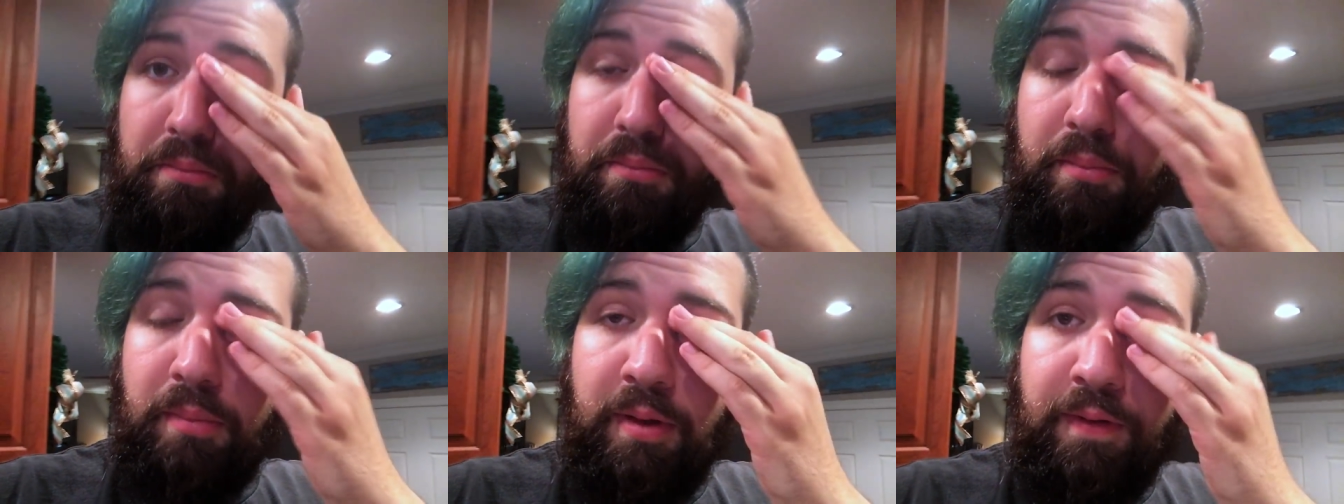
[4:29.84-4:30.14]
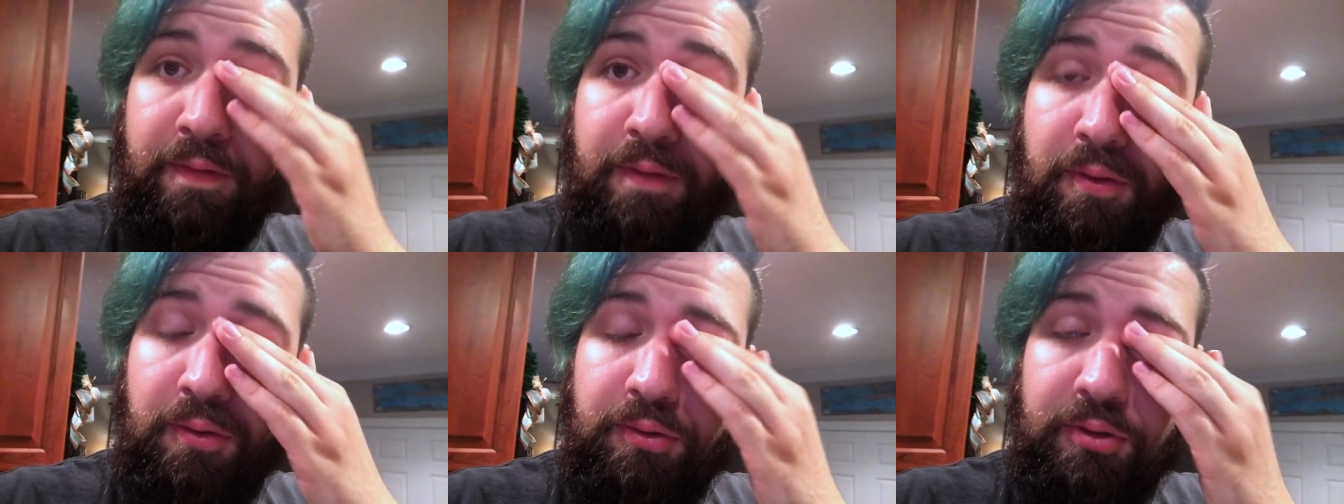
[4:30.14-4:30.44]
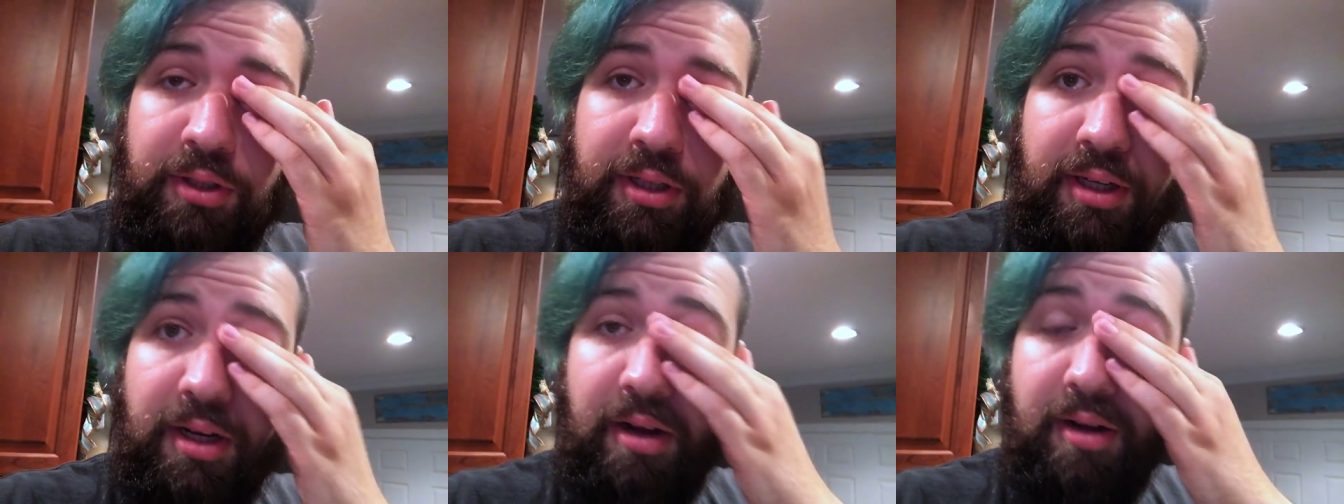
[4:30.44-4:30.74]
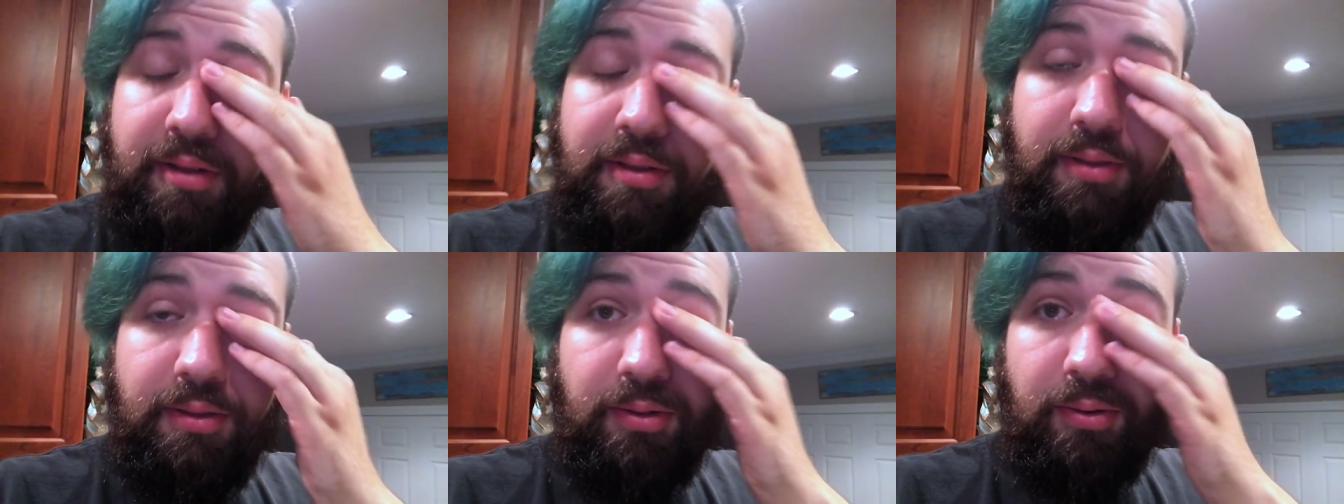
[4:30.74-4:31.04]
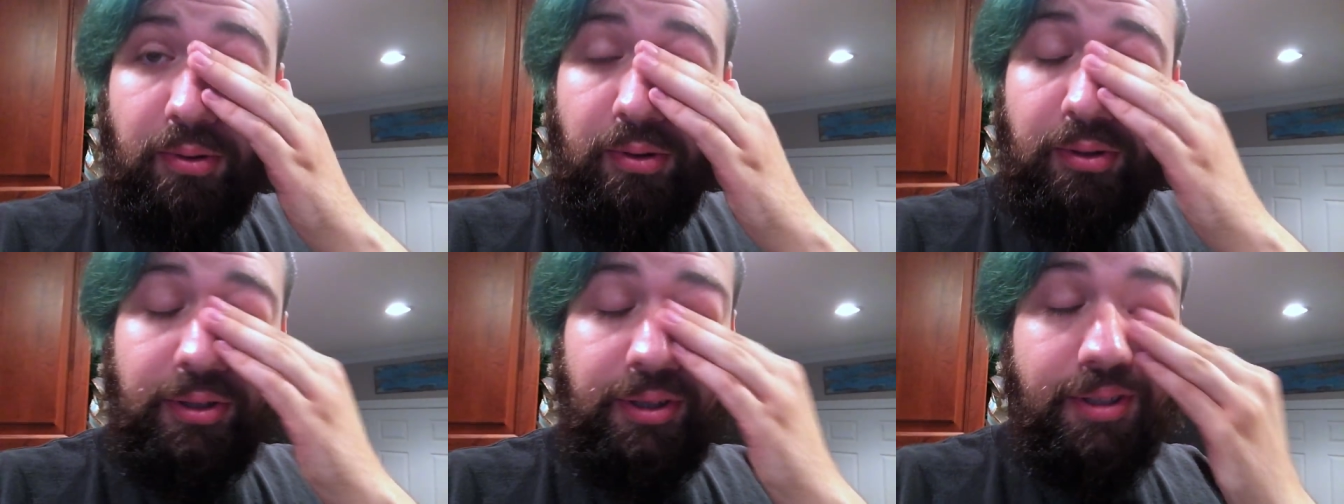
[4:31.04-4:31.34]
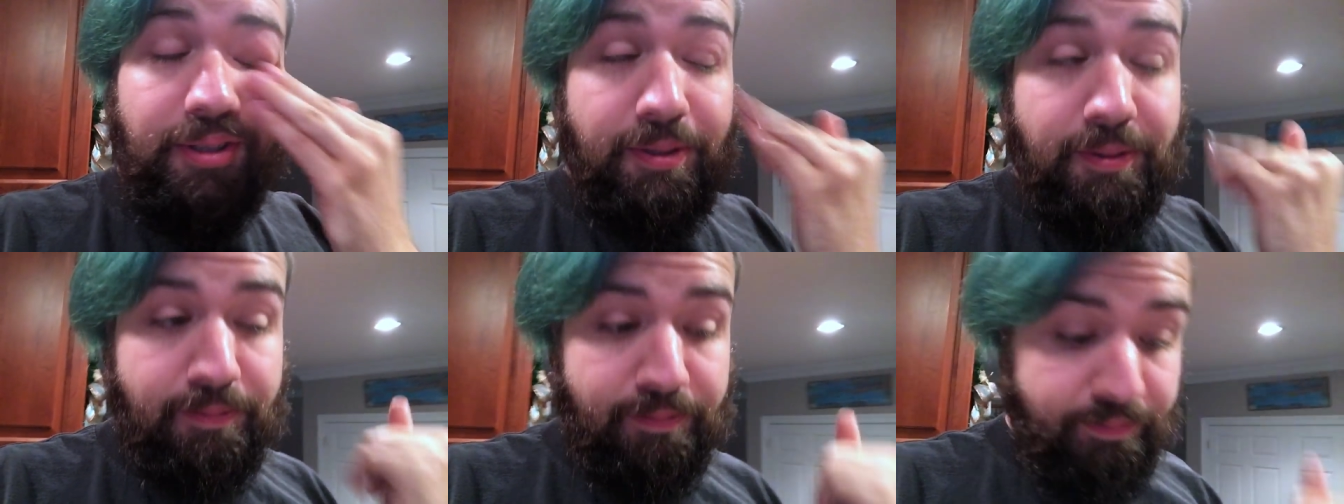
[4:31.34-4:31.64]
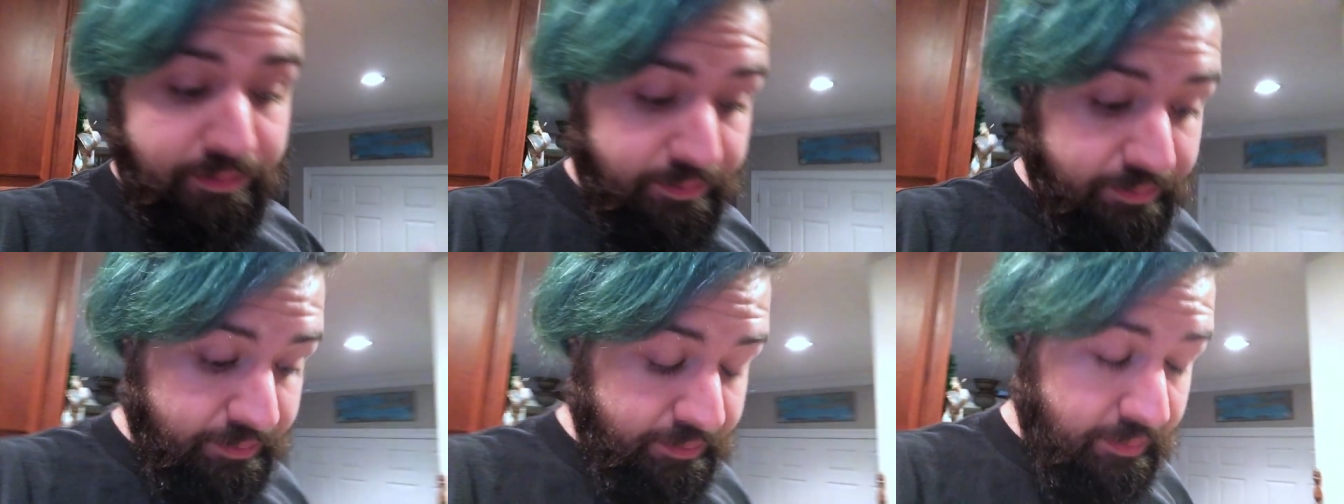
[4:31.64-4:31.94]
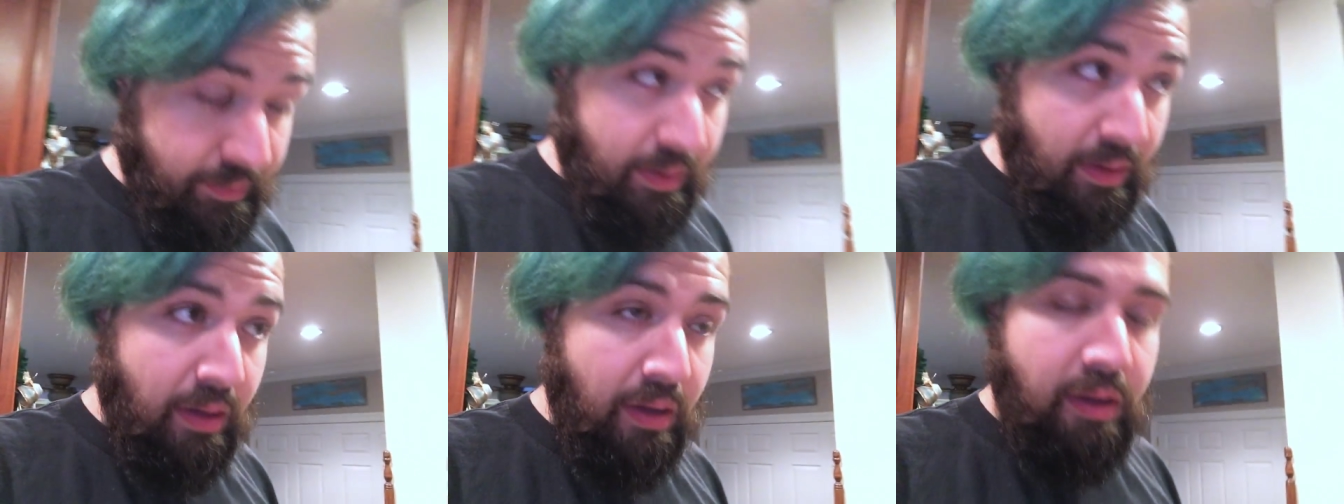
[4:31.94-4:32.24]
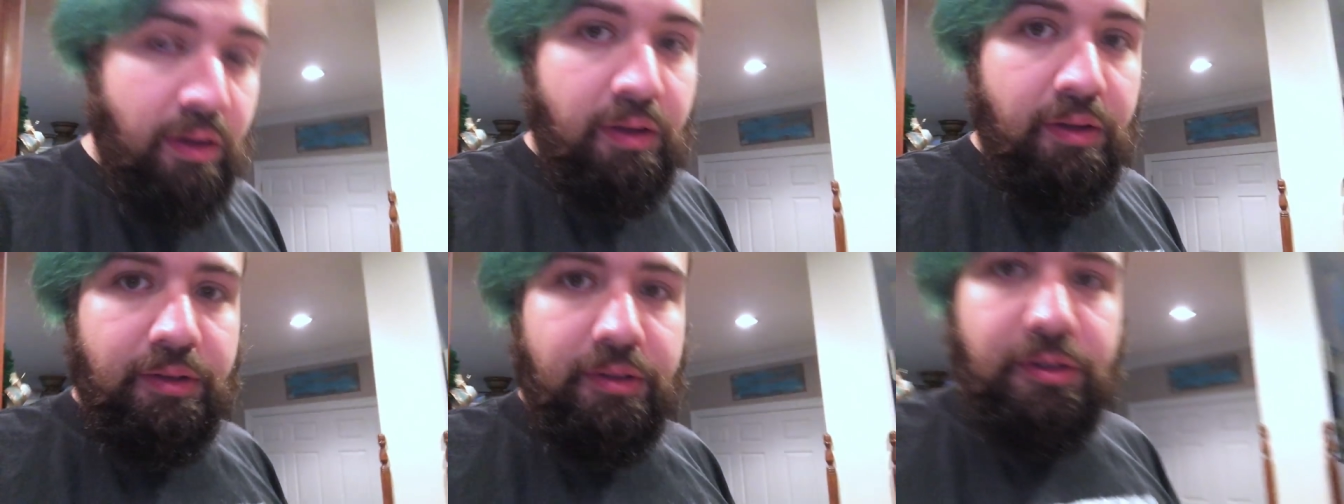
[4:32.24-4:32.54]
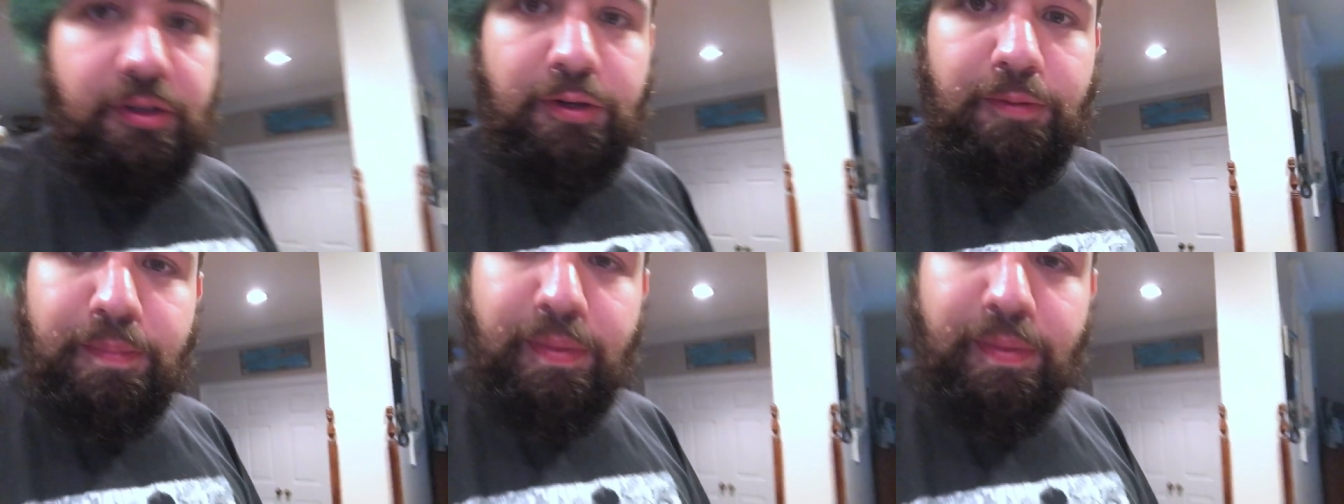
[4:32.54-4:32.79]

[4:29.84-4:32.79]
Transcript: My phone ran out of storage. Two